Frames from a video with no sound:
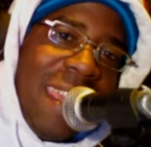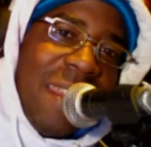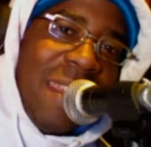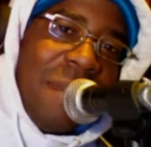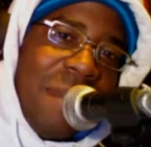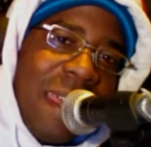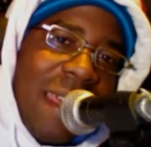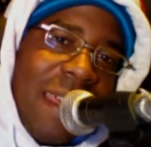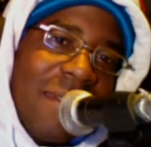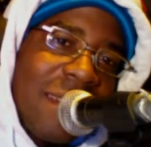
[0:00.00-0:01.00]

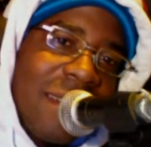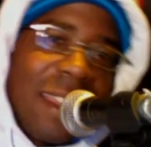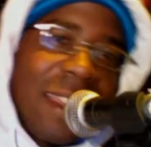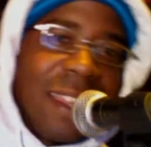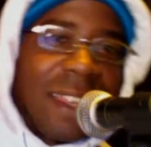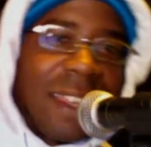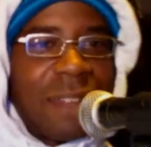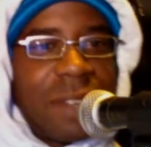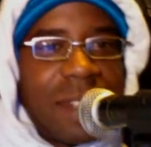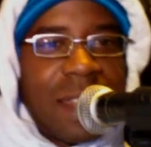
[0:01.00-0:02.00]
about Nah, I'm
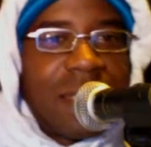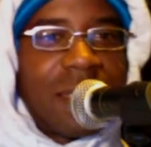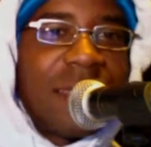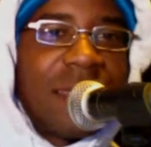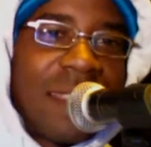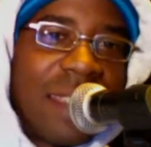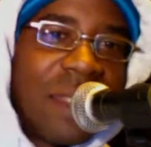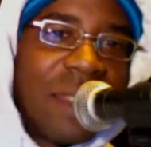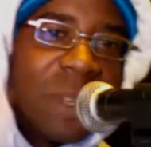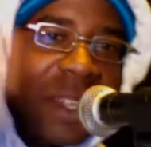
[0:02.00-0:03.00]
really not good. Here
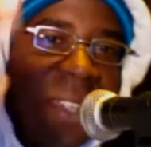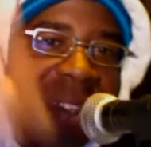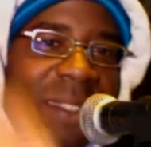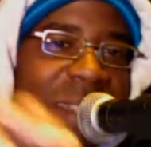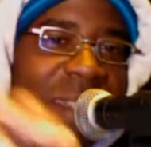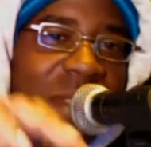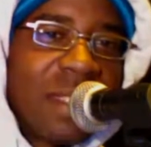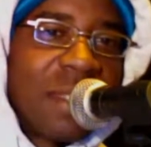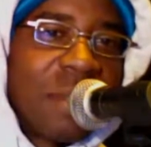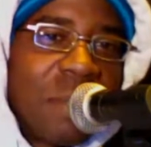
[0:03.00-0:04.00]
we go. Now I'm just gonna
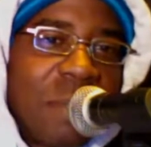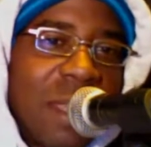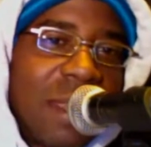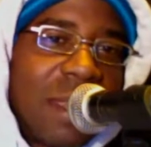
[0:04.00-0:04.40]
speak it.